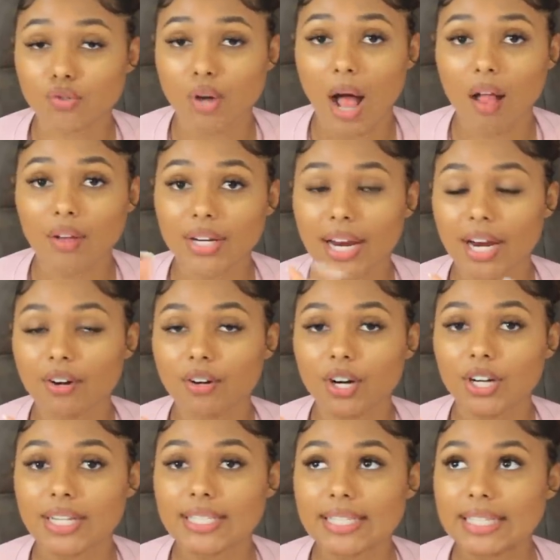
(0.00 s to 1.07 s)
Trial and
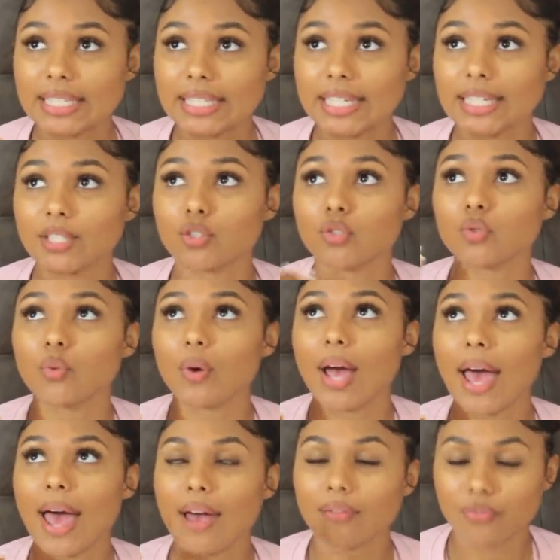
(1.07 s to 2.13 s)
error is key to
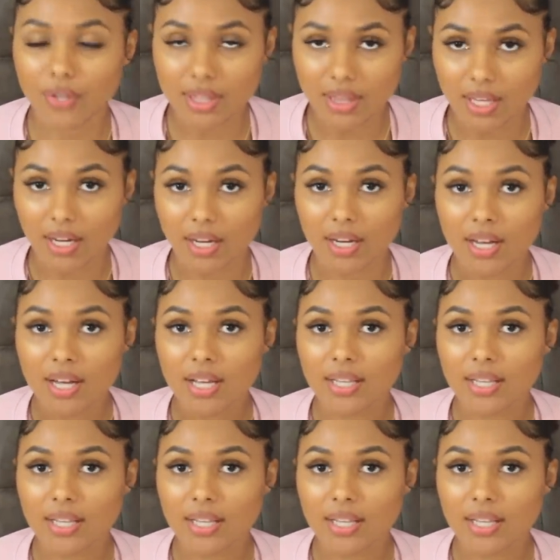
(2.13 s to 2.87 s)
everything.